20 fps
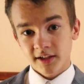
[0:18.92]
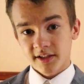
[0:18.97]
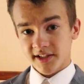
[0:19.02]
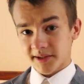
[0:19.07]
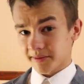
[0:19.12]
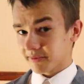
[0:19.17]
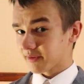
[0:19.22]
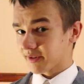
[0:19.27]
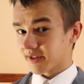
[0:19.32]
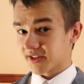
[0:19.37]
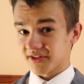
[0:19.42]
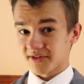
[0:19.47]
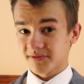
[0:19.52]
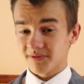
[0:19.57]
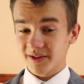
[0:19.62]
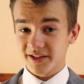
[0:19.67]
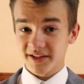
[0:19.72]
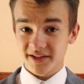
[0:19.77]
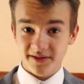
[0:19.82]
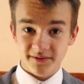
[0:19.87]
Some of you went as
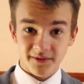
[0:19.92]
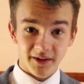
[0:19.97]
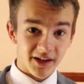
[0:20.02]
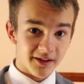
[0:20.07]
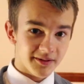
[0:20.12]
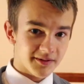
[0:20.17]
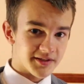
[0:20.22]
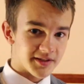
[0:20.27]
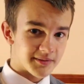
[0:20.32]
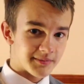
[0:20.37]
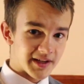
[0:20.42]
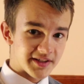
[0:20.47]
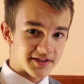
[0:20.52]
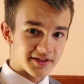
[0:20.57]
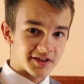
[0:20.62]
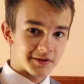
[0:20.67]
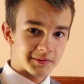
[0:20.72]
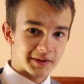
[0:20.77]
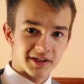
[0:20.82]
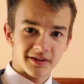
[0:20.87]
far as to
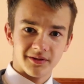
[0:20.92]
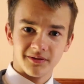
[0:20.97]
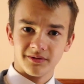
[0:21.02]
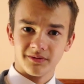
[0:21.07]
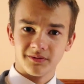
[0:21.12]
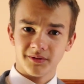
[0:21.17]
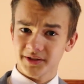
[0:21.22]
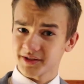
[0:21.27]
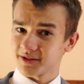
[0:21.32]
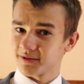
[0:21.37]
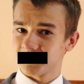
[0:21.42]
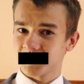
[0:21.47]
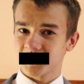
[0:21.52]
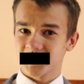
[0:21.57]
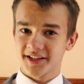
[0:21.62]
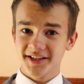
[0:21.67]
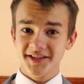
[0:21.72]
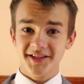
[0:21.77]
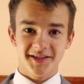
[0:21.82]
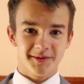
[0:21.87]
message me, what the
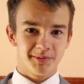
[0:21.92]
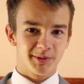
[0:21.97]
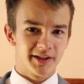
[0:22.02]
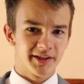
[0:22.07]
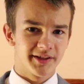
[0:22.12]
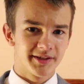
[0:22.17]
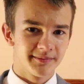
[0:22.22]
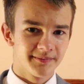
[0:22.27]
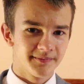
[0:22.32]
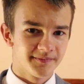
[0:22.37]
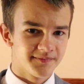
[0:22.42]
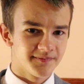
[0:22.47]
f*** is a splayed?